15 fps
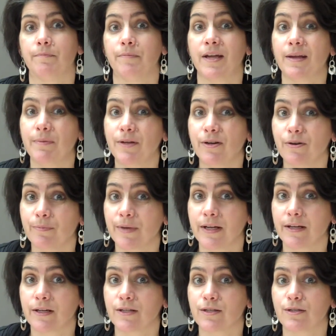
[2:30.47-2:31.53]
Maybe your
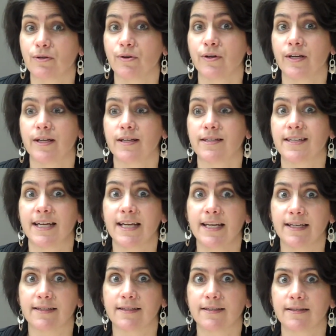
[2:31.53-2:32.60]
main concern is
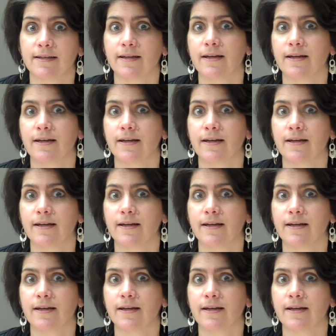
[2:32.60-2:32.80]
heat.